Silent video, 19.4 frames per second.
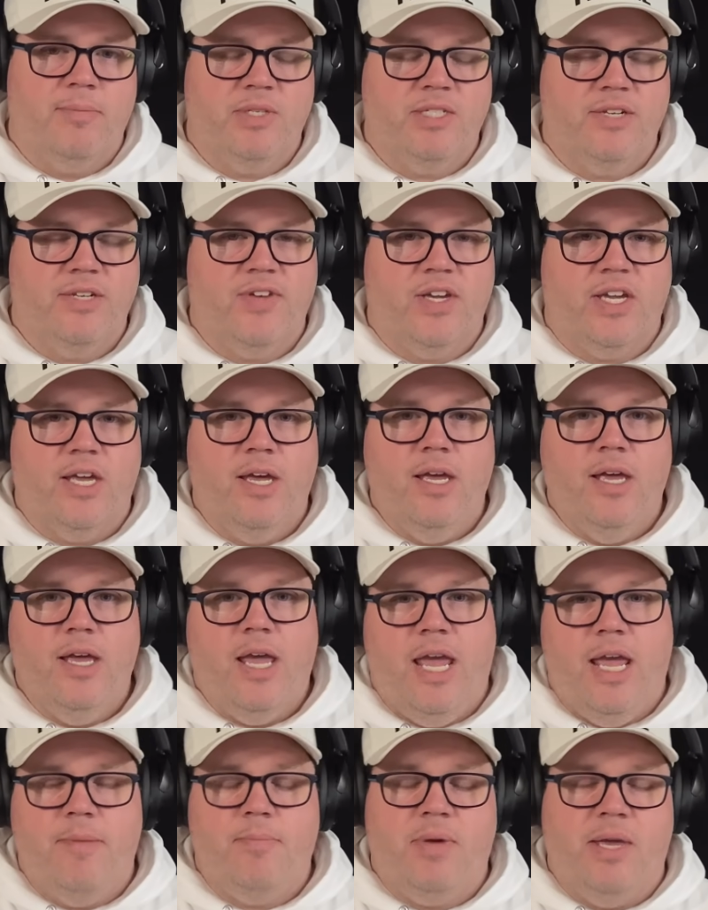Pacific,
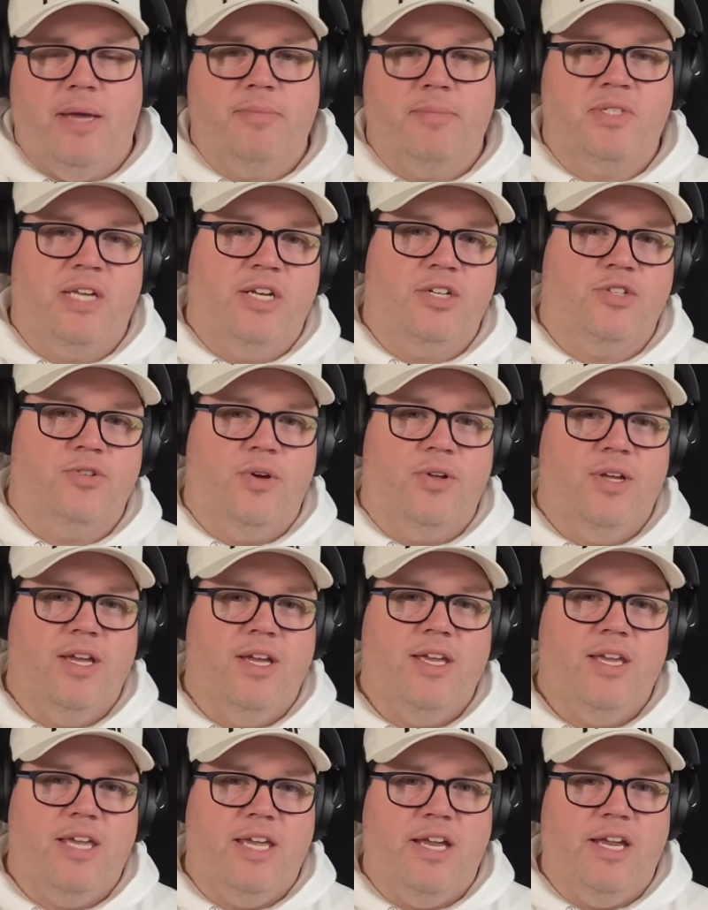8 p.m. Central,
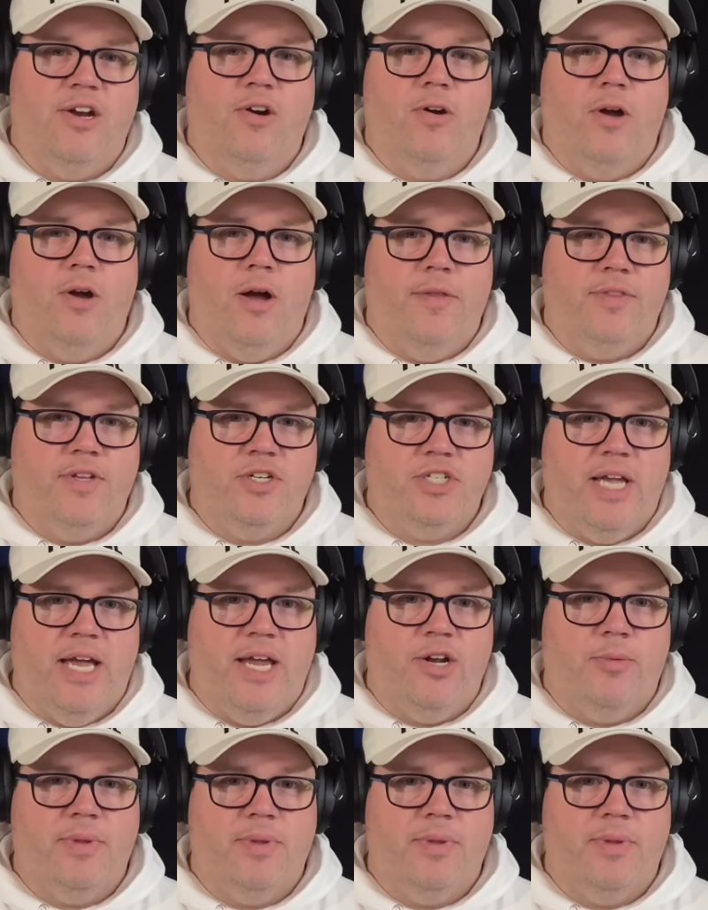here on the channel.